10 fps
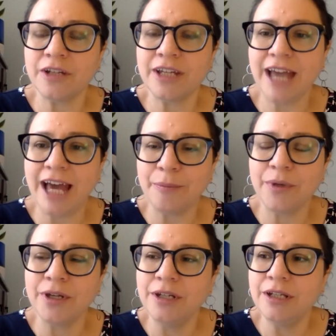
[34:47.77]
the gap
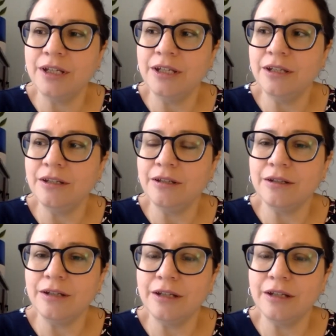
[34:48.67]
in,